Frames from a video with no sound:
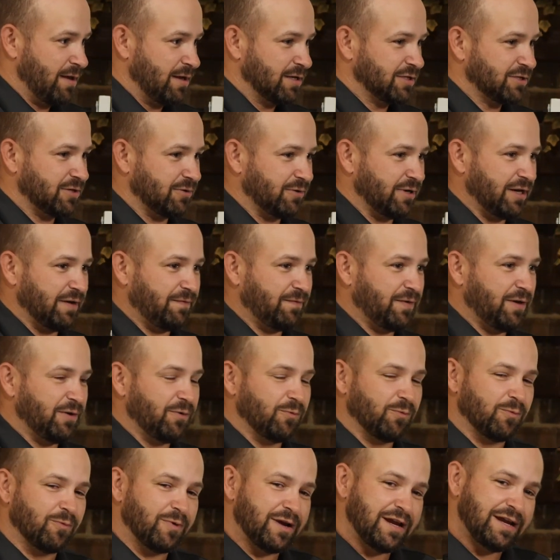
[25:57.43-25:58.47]
So if you
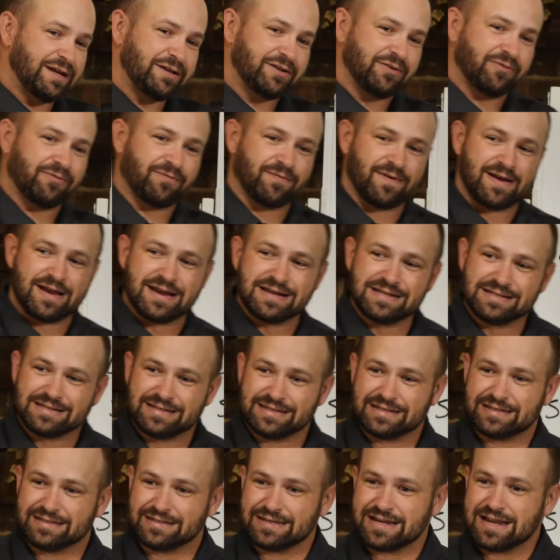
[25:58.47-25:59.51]
redefine
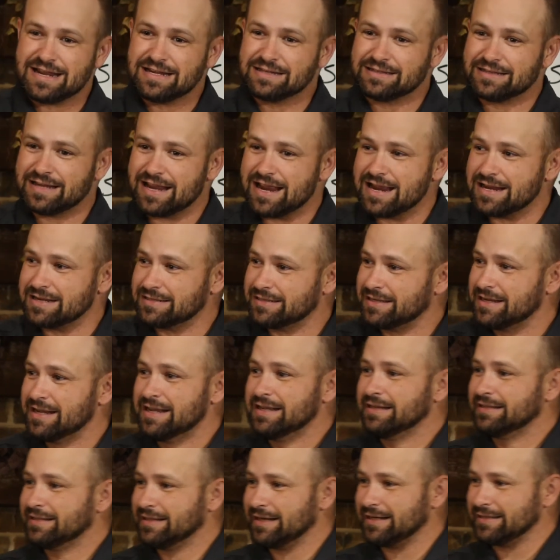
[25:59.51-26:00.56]
success as,
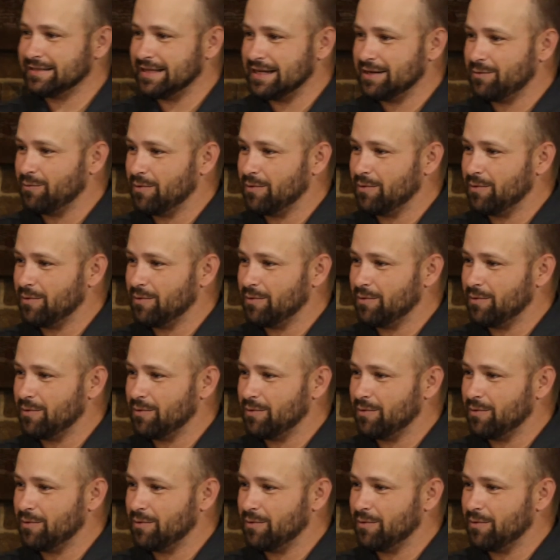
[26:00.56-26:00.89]
did I take